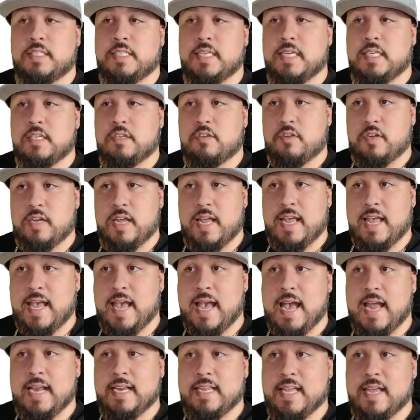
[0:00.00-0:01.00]
Create
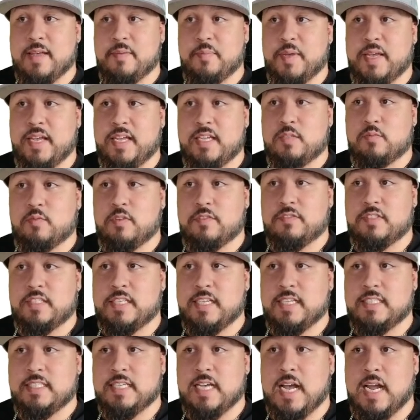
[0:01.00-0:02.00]
ad campaigns with
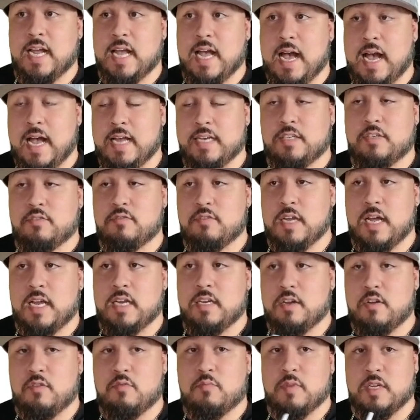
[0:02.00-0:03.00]
TikTok. I do not
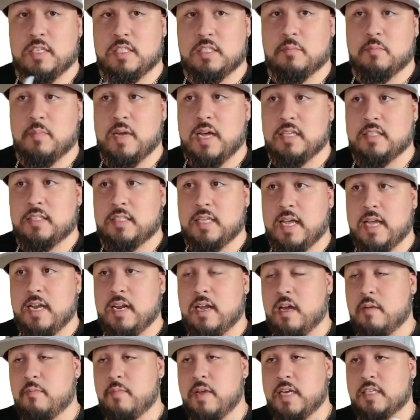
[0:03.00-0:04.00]
know much about that.
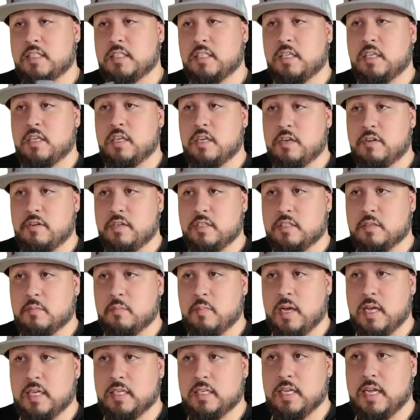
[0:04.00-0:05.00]
I'm actually curious
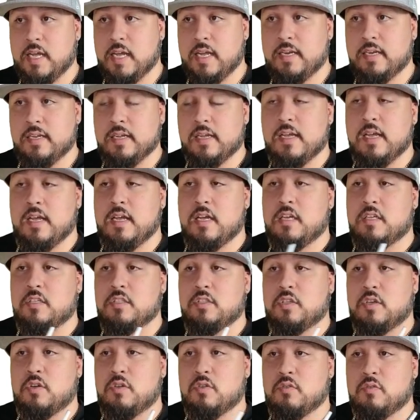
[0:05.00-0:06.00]
about that.
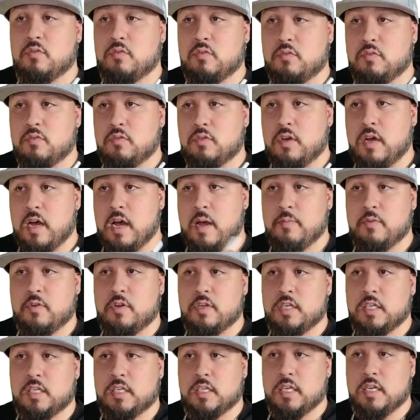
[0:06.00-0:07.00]
So I'm going
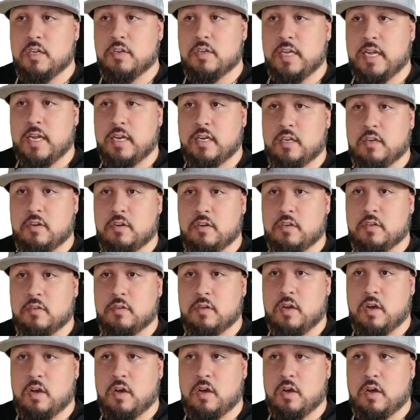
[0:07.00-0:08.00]
to click on that and learn
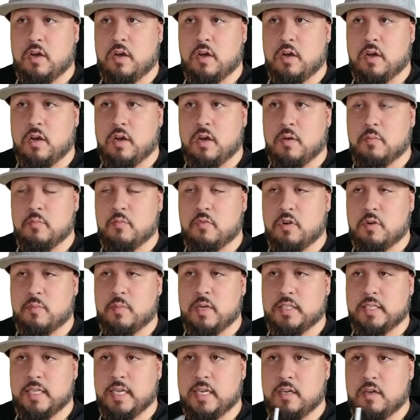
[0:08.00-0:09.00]
more about
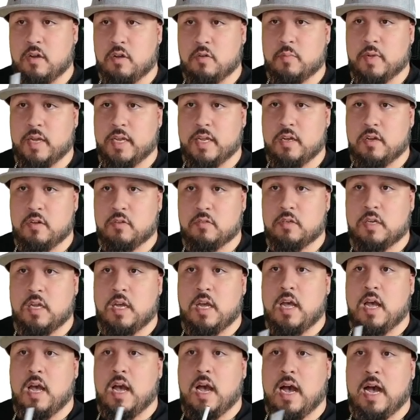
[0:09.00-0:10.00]
that on my own.
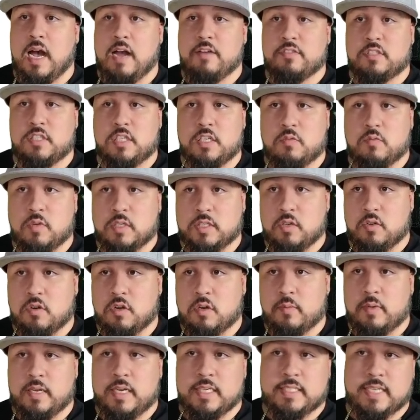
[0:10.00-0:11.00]
Obviously, you want the
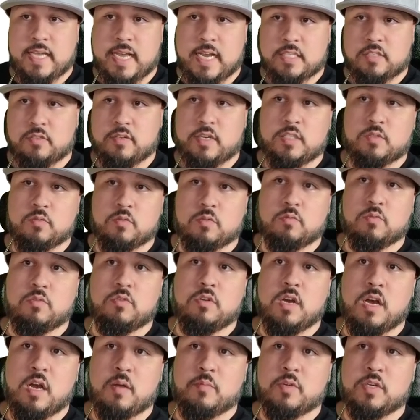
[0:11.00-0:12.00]
automated tax rates with
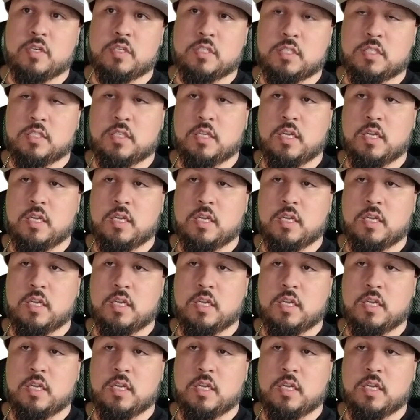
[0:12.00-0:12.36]
WooCommerce.